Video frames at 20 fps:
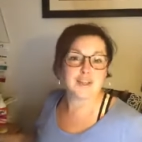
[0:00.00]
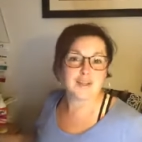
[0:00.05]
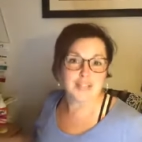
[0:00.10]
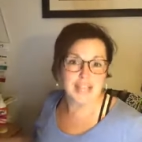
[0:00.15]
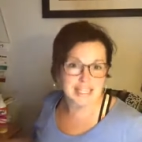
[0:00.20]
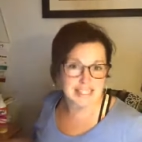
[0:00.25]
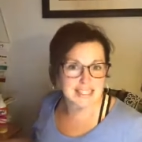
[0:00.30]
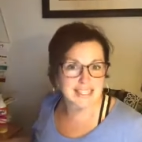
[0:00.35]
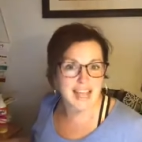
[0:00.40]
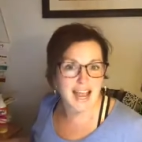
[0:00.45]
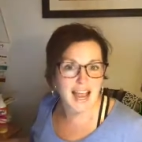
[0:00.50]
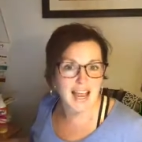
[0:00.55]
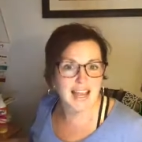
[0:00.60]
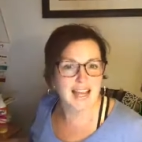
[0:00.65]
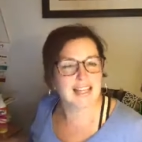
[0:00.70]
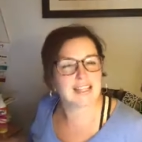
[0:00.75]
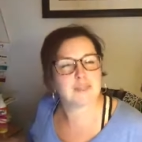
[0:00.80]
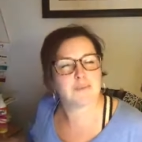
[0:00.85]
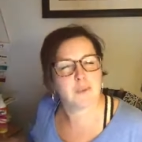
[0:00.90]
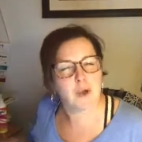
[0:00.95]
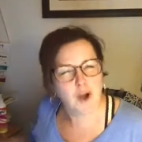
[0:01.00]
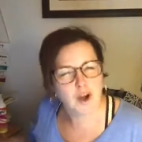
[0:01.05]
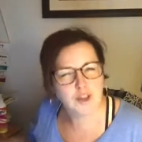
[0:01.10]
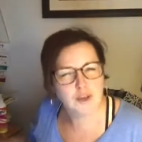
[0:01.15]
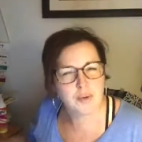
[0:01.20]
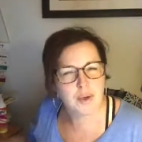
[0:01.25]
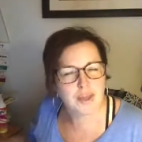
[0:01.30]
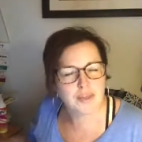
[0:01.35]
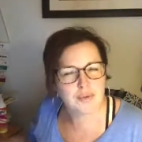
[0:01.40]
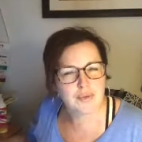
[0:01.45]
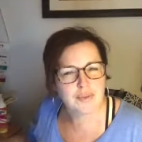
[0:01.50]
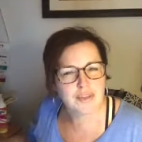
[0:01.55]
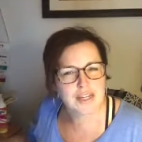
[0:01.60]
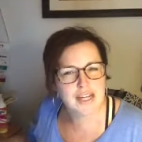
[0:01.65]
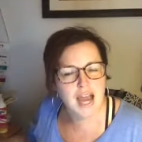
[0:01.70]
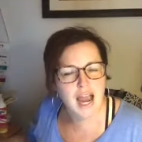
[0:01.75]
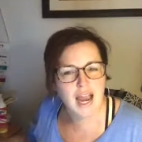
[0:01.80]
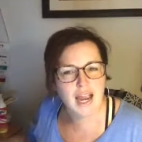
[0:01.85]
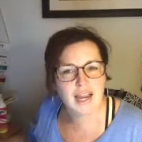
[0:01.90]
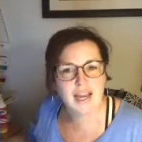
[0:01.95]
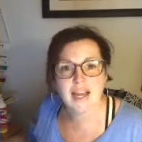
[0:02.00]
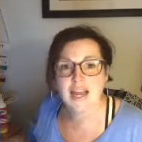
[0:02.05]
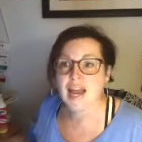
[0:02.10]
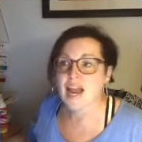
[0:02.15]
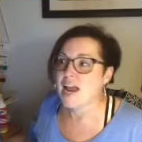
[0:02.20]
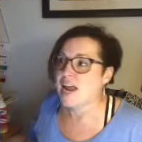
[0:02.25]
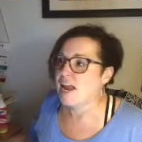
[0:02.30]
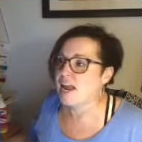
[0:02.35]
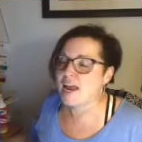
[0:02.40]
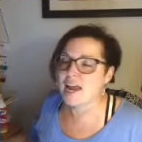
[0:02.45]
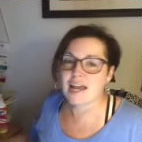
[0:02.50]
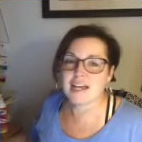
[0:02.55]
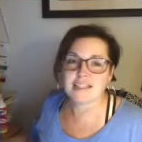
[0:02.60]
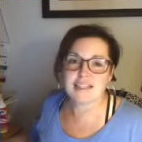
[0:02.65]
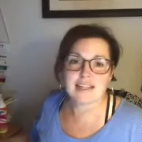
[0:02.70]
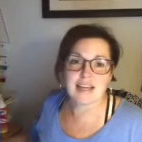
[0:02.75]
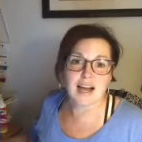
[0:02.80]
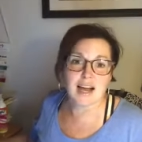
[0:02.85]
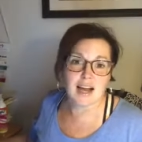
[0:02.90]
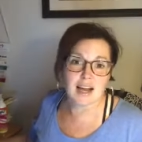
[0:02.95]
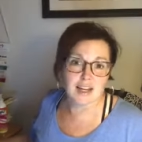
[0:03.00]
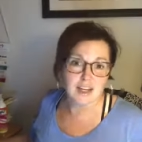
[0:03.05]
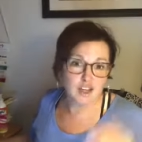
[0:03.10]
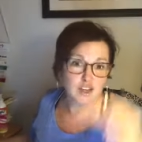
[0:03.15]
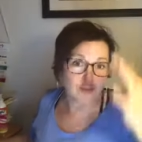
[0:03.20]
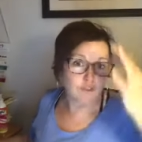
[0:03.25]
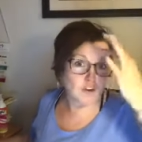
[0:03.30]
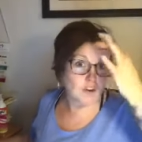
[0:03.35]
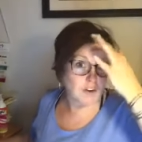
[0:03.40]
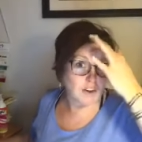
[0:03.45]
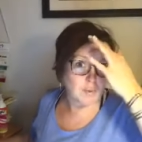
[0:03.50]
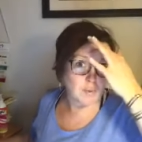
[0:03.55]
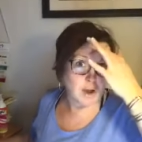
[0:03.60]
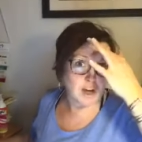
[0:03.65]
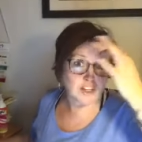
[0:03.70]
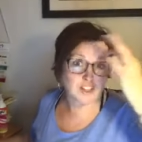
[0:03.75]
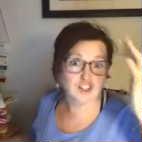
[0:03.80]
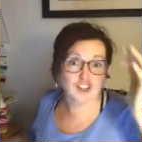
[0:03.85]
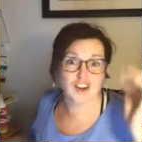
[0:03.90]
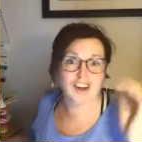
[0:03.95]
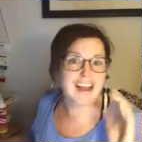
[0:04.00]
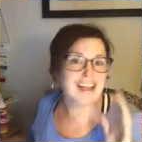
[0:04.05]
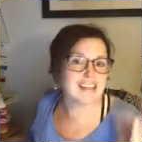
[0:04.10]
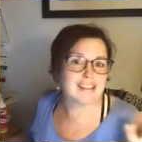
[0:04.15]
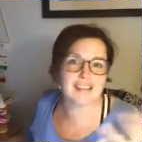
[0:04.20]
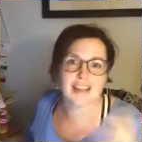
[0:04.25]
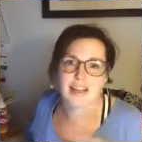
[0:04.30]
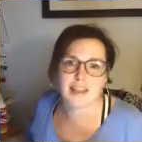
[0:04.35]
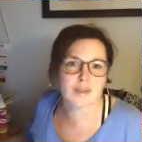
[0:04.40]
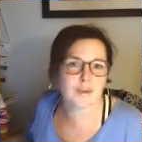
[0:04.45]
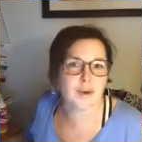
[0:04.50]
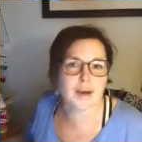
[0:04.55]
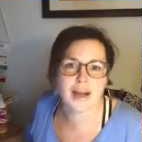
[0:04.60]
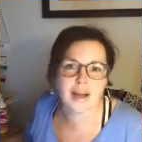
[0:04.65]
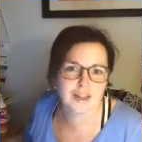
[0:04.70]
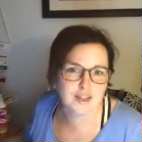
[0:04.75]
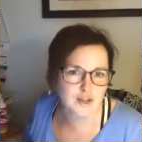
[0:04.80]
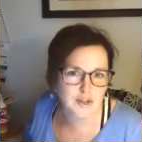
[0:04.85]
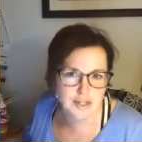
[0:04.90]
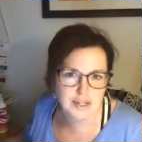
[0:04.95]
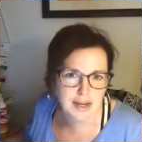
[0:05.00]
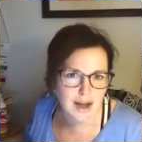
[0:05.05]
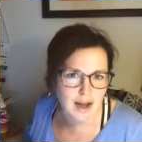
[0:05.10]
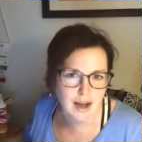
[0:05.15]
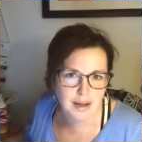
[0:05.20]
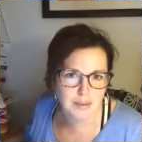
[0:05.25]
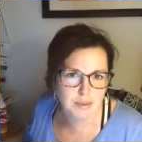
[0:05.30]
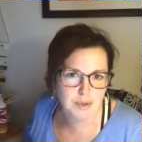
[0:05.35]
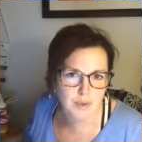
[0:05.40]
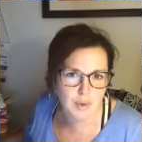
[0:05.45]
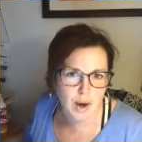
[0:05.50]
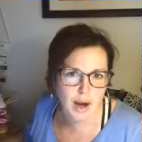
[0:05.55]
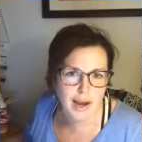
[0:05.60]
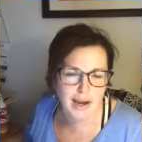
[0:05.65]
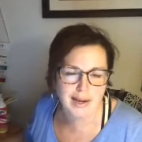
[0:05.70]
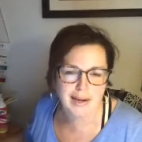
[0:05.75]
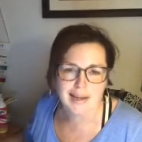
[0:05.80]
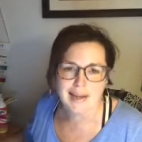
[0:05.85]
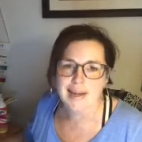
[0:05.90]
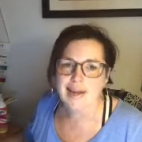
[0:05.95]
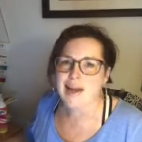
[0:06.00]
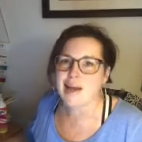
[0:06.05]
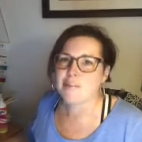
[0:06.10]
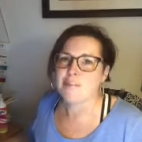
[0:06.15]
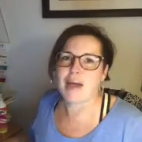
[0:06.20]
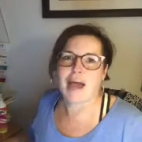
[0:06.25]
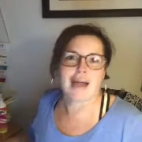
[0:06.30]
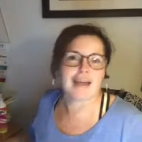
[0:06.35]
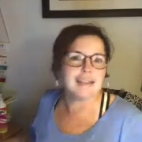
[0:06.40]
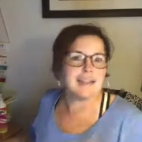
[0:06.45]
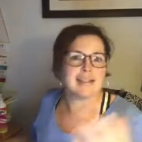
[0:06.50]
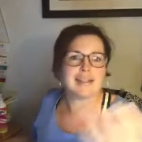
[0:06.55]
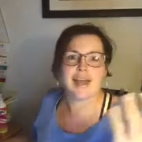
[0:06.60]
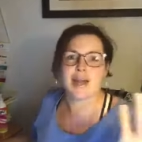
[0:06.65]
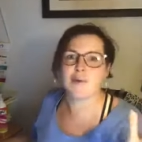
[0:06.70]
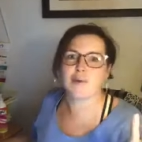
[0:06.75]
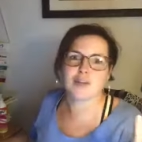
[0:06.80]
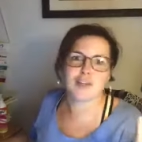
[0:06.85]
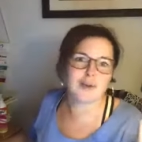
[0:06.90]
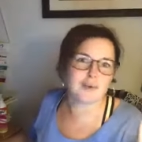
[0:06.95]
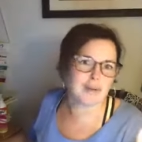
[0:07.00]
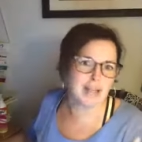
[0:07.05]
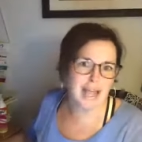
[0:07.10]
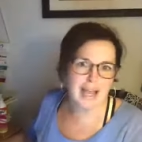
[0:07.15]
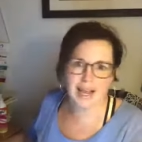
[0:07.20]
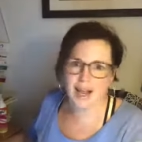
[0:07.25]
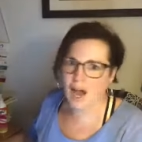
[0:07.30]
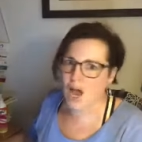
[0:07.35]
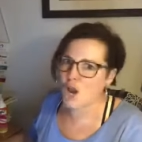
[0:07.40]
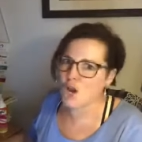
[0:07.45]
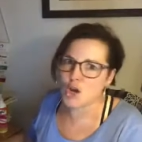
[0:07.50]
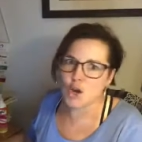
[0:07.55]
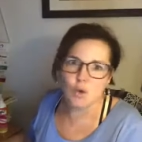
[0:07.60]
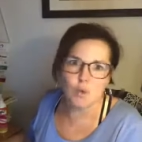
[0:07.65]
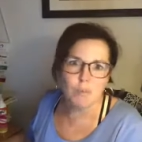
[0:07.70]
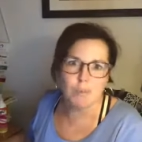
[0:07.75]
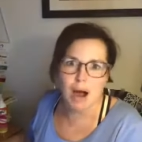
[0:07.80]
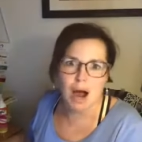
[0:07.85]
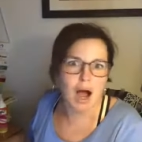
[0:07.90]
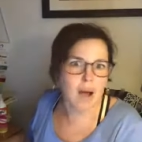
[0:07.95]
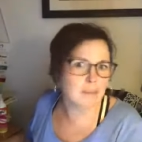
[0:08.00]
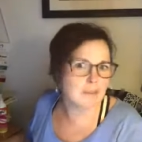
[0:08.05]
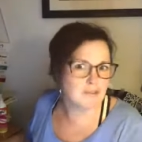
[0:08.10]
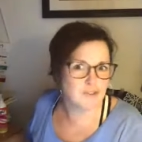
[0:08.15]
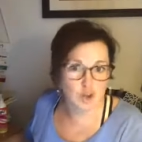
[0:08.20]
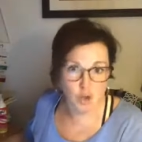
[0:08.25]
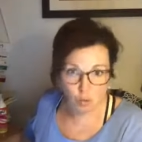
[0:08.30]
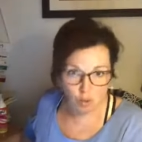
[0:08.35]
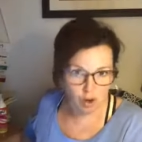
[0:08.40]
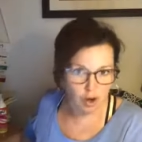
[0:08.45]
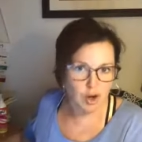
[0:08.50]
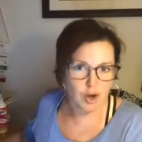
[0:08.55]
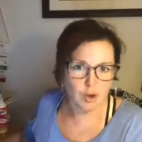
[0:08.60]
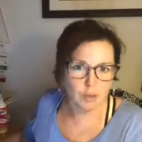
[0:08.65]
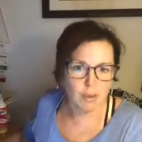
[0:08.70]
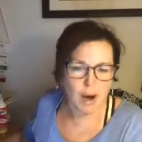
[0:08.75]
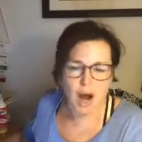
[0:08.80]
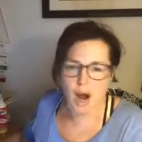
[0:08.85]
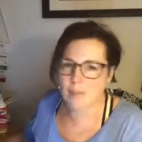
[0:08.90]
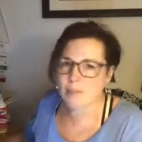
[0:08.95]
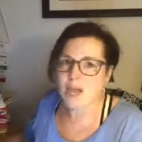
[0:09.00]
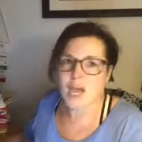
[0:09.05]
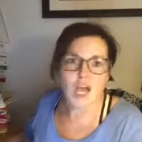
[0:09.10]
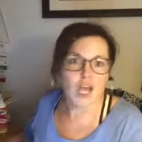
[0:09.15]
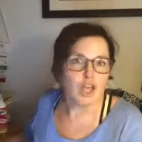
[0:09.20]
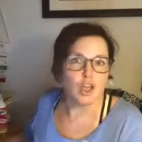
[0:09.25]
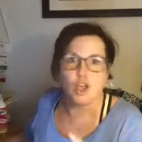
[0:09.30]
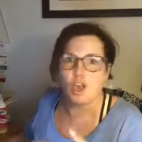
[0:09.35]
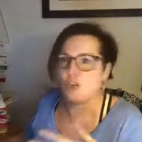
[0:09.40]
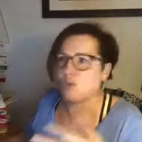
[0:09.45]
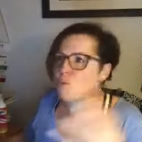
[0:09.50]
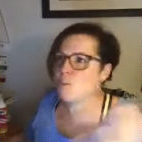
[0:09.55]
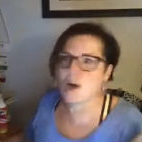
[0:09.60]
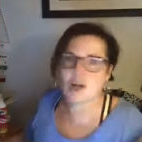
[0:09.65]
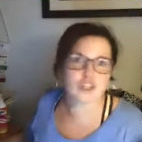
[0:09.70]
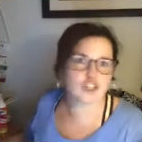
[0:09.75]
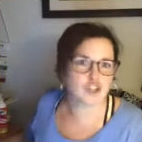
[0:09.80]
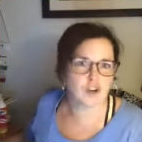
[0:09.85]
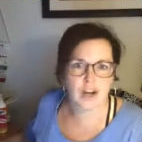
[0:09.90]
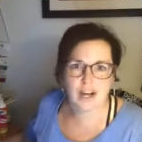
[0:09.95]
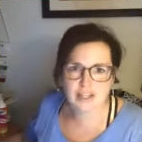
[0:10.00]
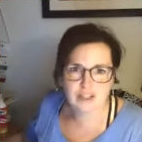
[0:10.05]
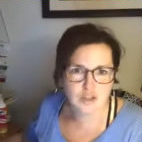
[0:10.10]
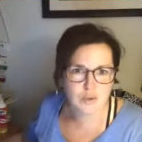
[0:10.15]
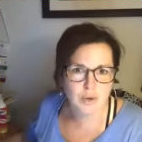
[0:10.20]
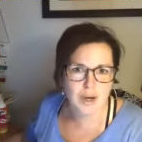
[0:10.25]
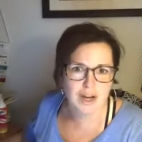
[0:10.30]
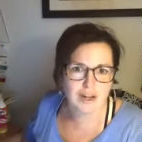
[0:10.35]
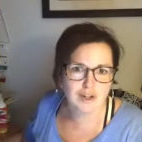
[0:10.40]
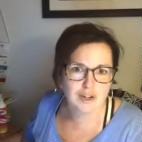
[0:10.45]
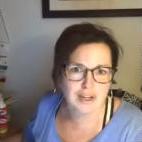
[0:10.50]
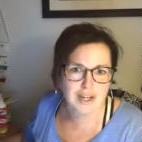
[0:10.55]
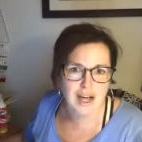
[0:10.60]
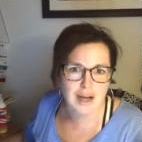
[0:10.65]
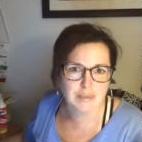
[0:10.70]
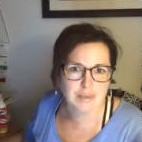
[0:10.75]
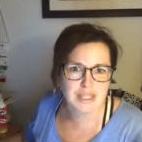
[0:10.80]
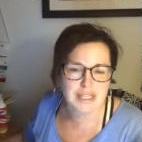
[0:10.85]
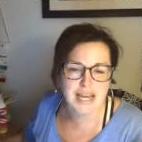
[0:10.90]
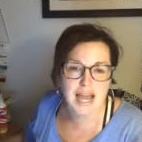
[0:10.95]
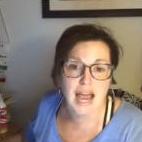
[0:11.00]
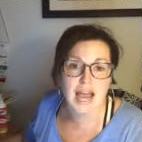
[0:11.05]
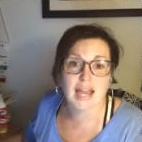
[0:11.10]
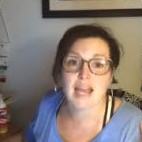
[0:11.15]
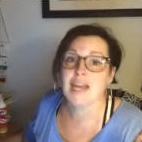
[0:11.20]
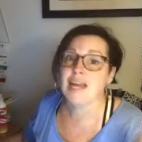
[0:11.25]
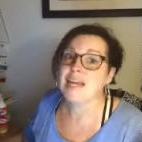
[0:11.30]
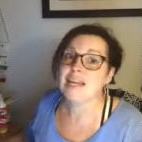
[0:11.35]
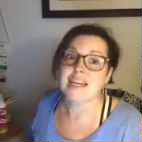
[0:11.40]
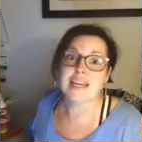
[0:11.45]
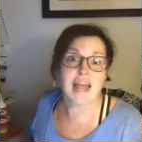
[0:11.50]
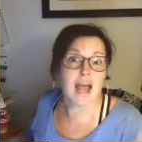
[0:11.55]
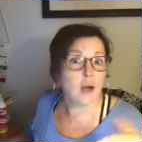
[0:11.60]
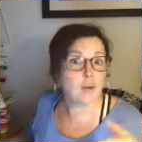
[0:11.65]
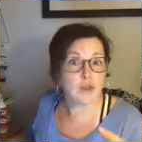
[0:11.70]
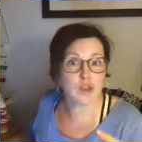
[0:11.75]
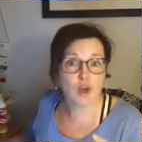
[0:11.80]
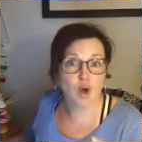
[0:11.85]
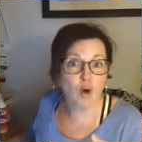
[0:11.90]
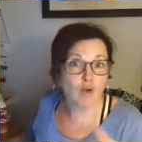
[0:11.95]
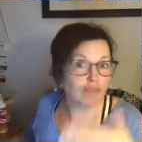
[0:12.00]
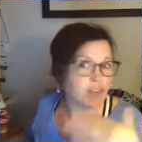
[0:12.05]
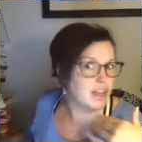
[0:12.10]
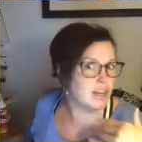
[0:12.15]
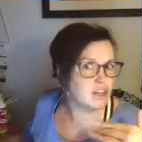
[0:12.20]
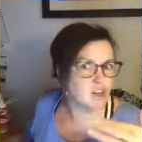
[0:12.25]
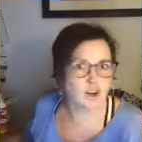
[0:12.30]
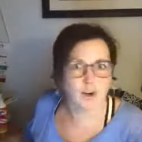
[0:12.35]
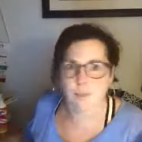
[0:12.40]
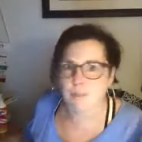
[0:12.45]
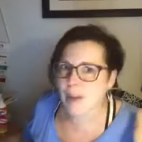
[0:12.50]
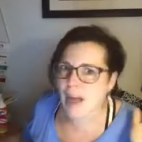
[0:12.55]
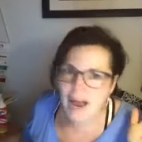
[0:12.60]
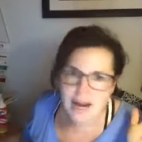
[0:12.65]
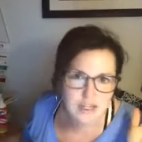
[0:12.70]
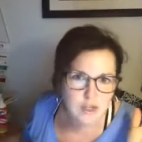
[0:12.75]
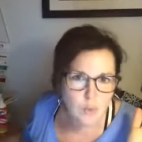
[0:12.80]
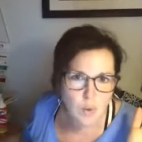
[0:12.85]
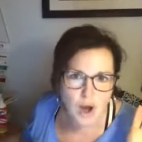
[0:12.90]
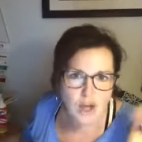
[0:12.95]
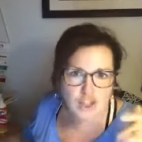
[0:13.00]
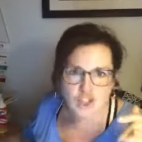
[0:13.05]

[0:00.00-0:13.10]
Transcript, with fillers: so let's say it's part of the way through the day and uh, you've already washed your hands like 300 times, right? Back in the day when you were like a new mom, if you were a new mom, you, you washed your hands 300 times a day. Now with COVID, you're back to